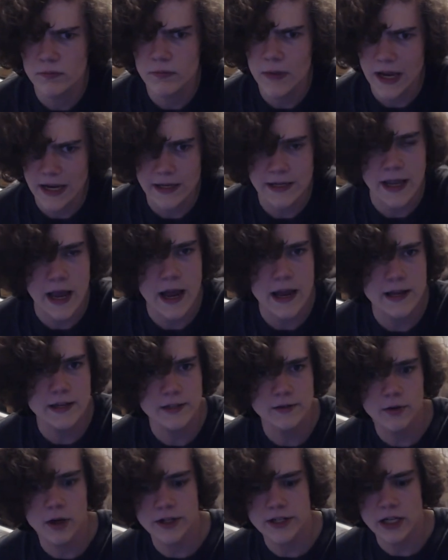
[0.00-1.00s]
eight, yeah, 80
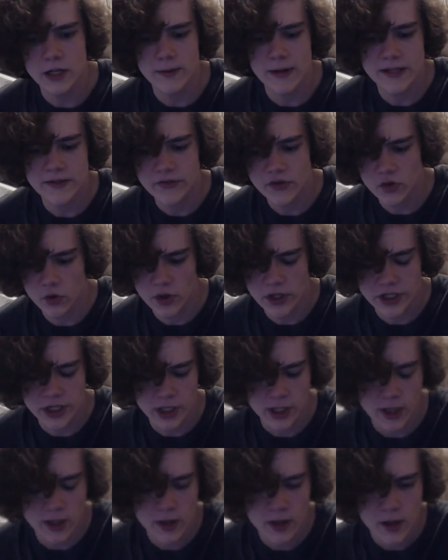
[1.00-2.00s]
raw terabytes of storage in
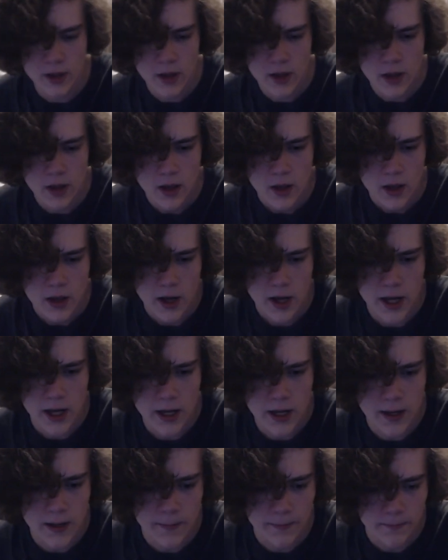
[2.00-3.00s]
it.
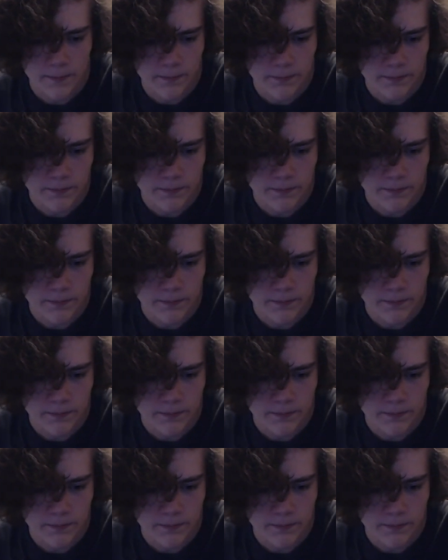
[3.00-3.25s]
Um,